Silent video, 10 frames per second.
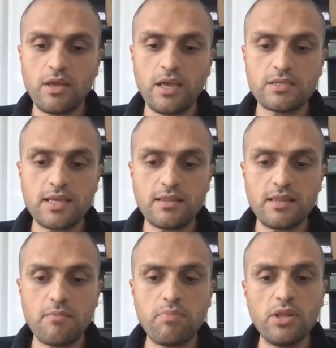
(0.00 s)
is that they
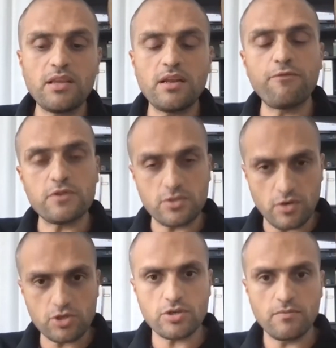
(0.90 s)
build an
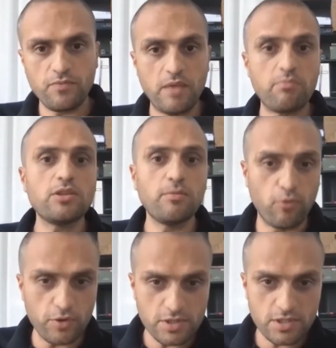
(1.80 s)
infrastructure. They build the
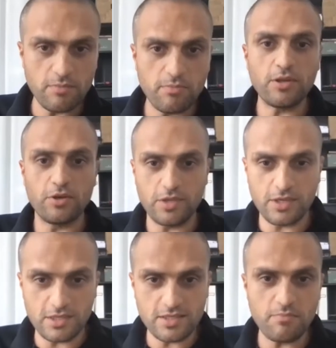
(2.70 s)
ports, they build the
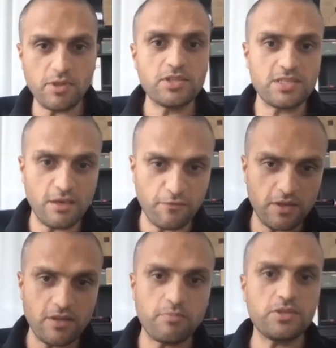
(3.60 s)
hotels, they build the safety,
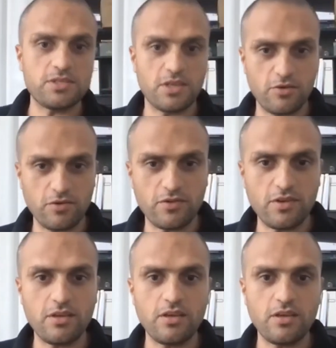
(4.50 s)
they build the security